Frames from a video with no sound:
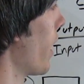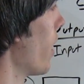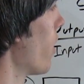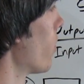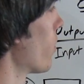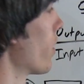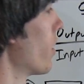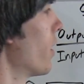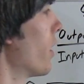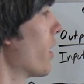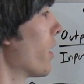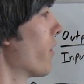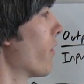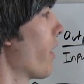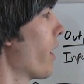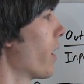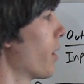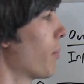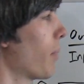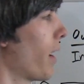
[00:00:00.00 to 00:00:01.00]
out
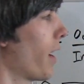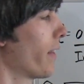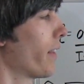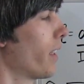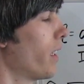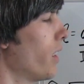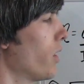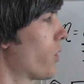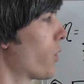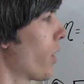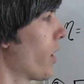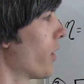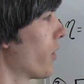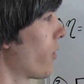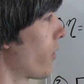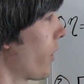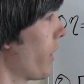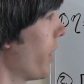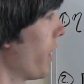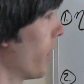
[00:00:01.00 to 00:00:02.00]
divided by the heat
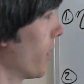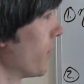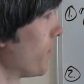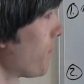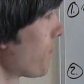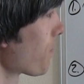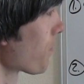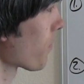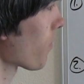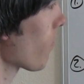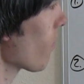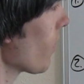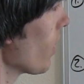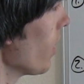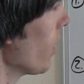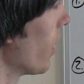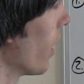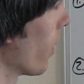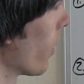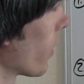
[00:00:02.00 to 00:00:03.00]
transfer in.
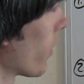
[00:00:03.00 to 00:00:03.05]
Now